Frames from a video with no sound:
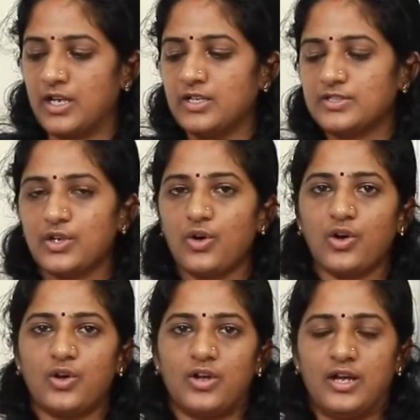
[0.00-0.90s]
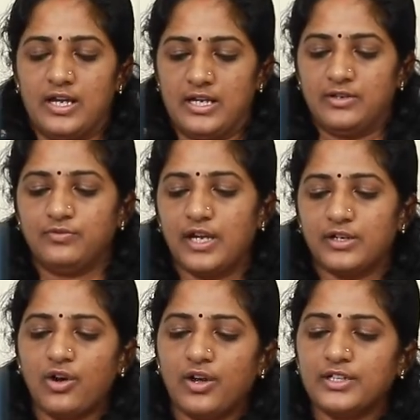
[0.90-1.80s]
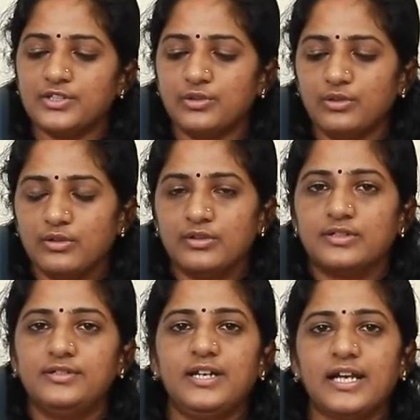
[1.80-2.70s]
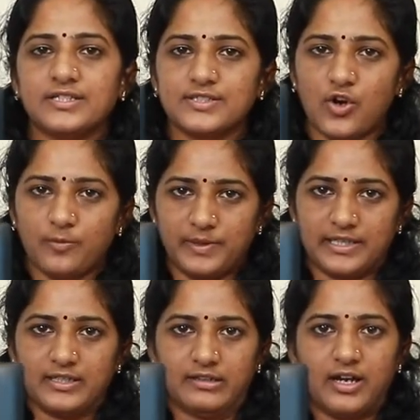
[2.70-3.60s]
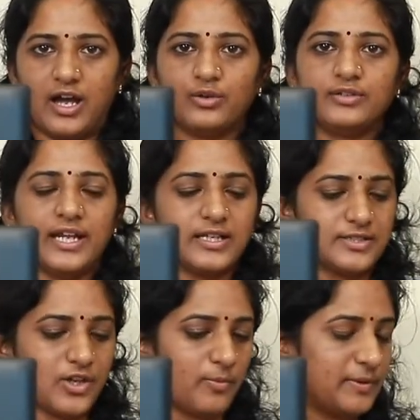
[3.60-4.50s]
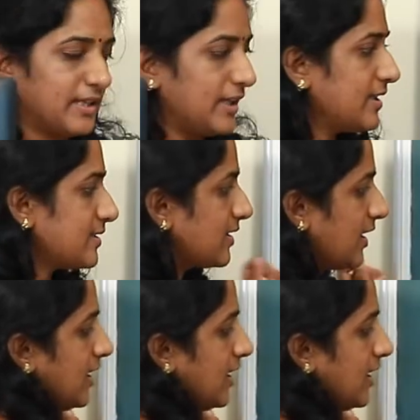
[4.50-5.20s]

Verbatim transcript: So, we are going to next topic. Our next topic is